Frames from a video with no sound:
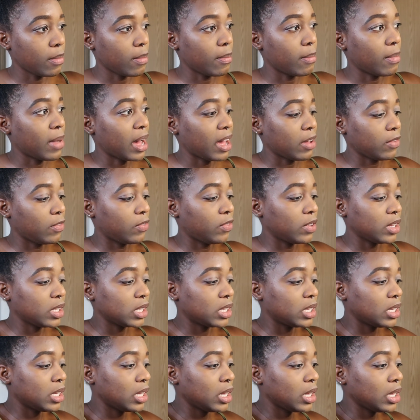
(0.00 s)
my
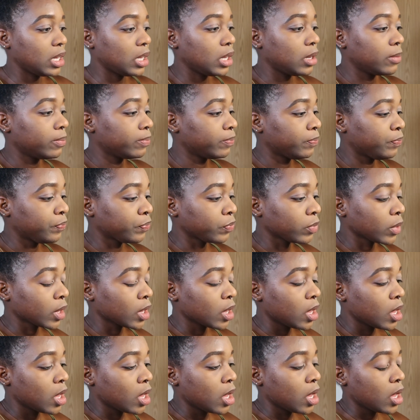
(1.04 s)
Fenty,
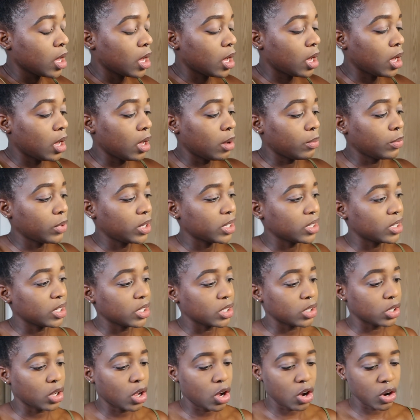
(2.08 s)
um, what is
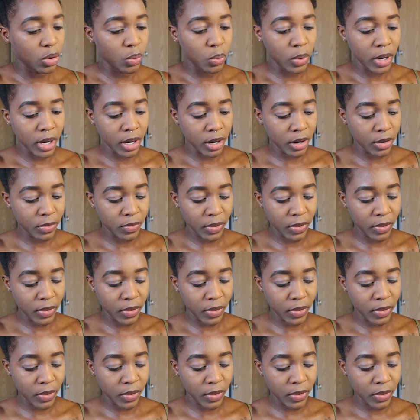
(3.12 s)
this, long wear